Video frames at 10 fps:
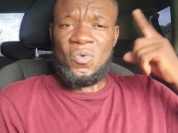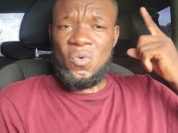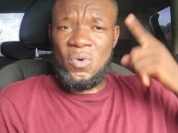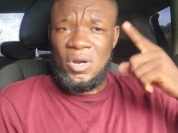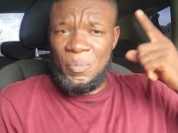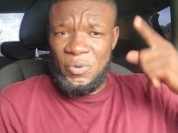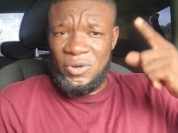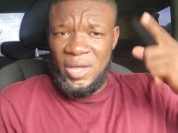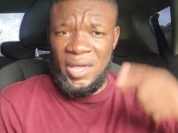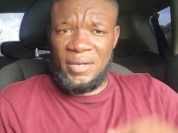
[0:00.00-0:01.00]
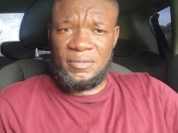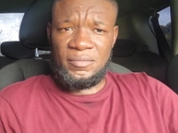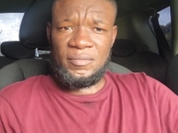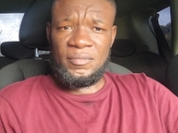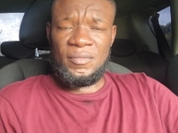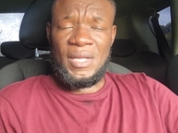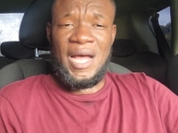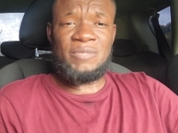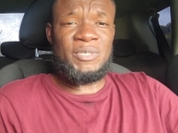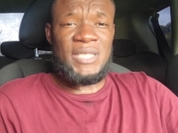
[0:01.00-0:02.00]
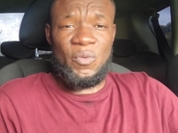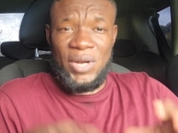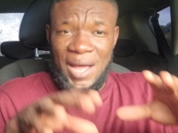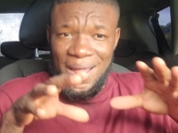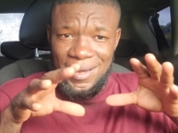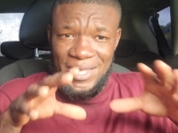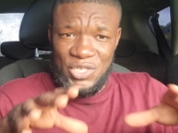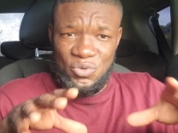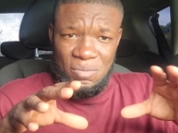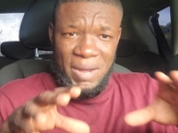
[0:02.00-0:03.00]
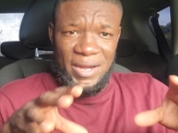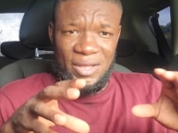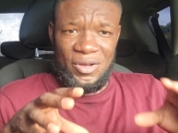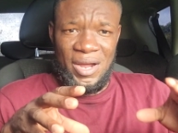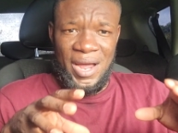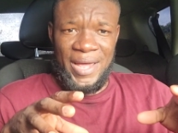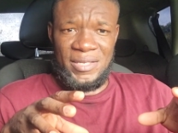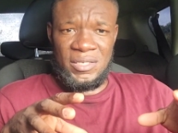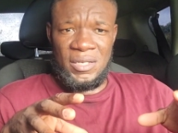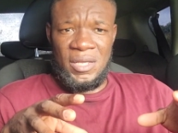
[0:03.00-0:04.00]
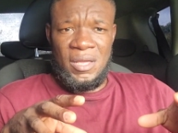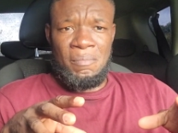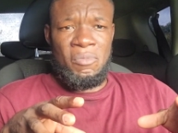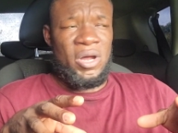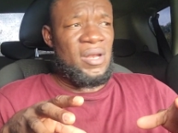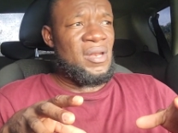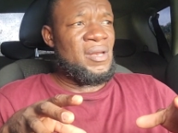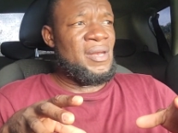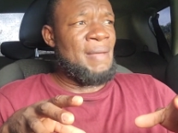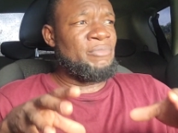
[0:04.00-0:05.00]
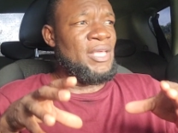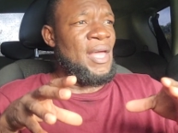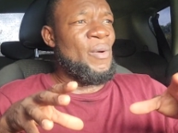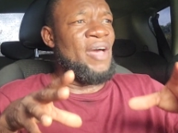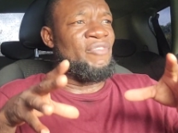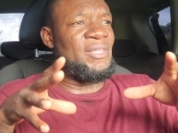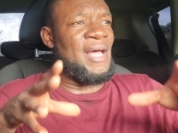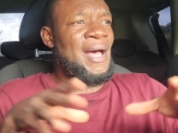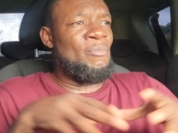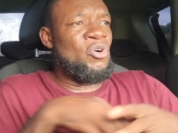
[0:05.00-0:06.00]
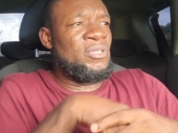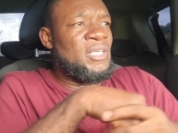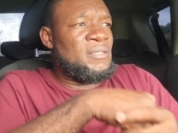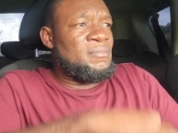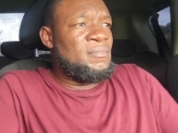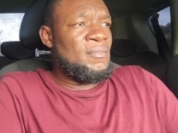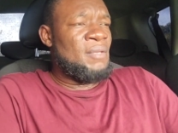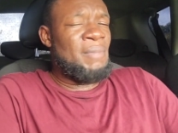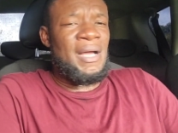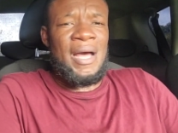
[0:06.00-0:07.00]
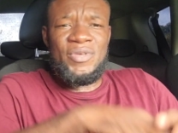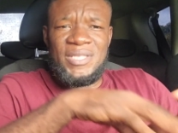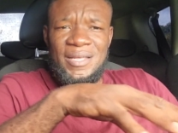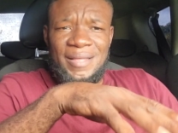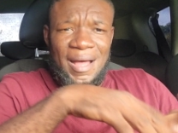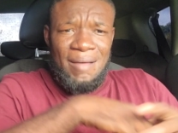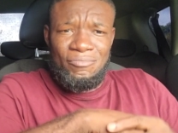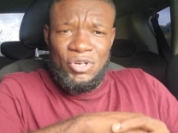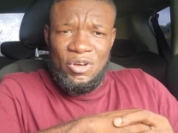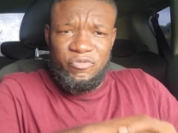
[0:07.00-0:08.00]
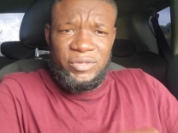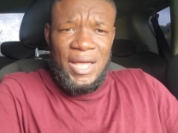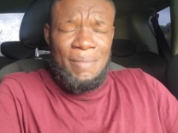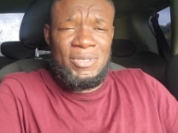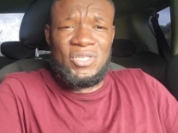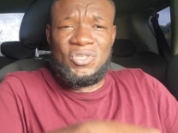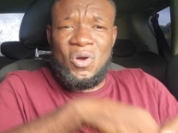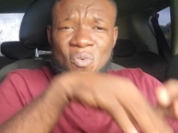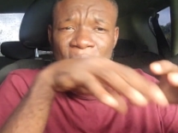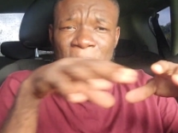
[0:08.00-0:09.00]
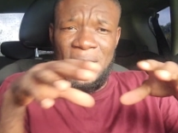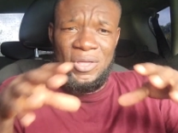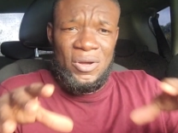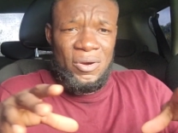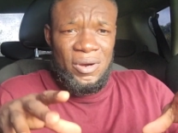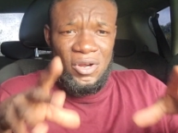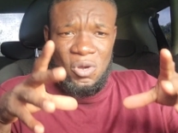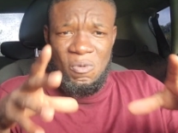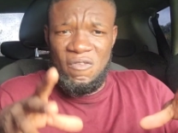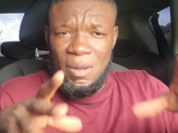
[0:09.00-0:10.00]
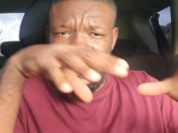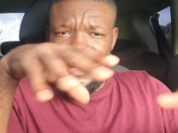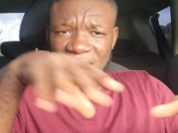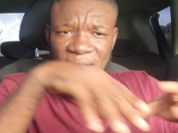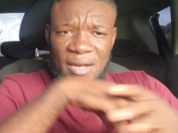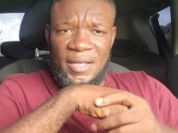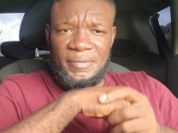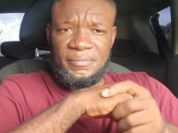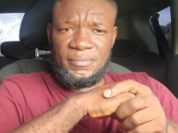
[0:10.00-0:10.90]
hole up on your head. As me say, we not this nobody, you know, guys. But them thing here, we have to talk about it. Because we see it happen enough time. Me see some whole pa young girl come over on the internet.